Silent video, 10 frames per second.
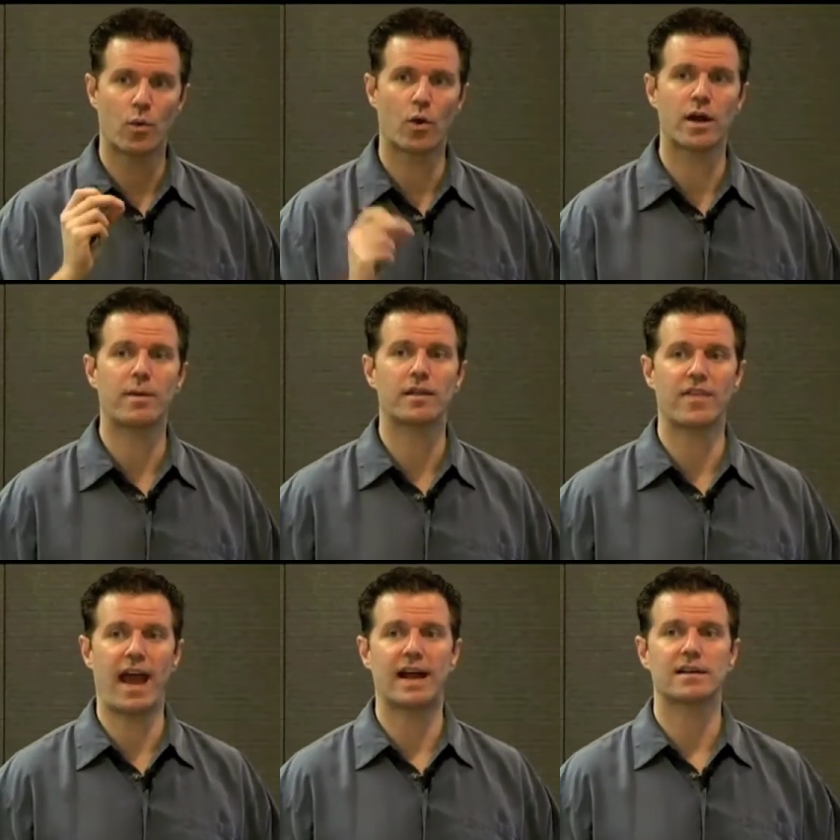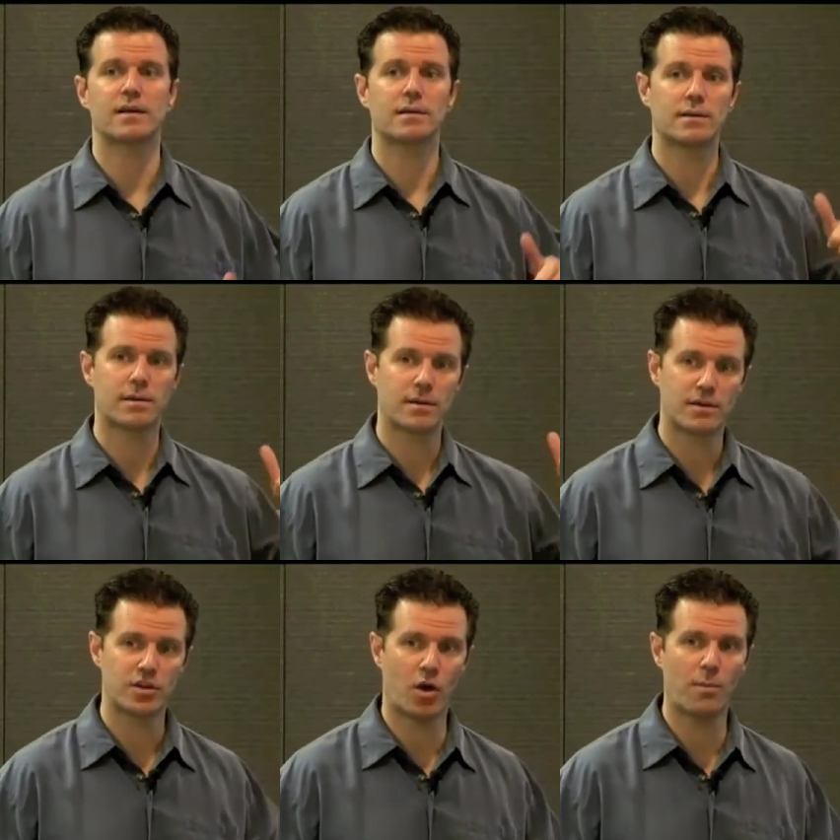Worry about that.
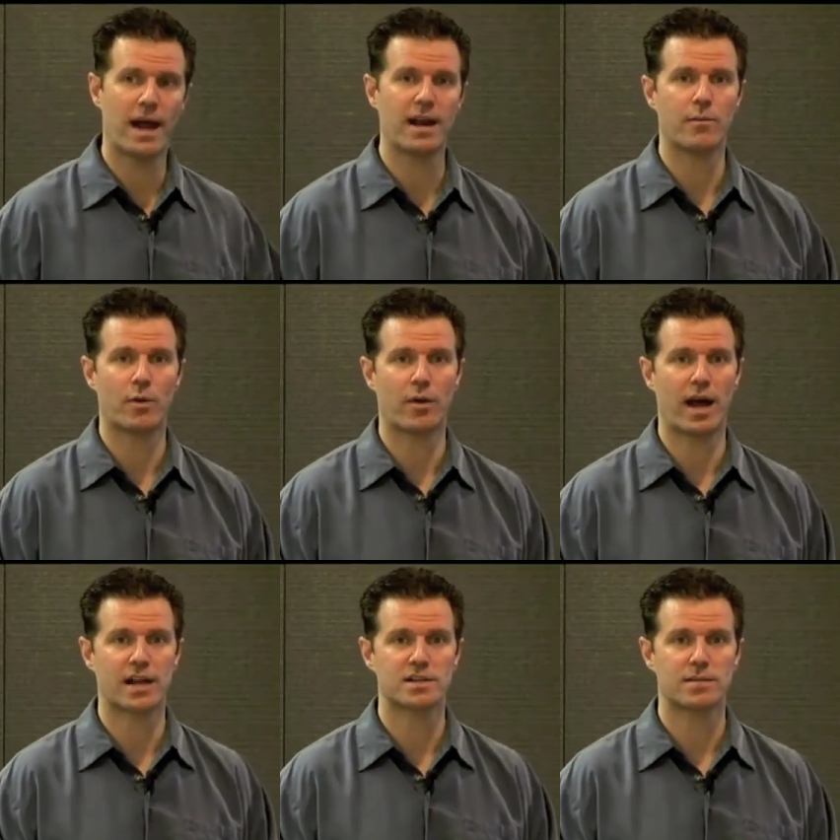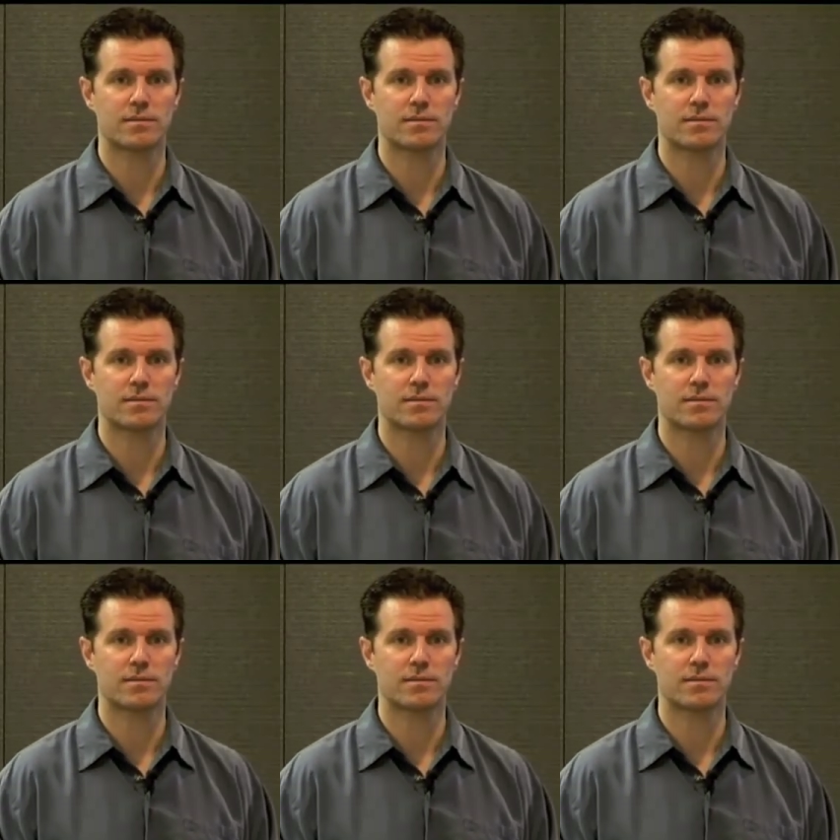Don't buy any more products.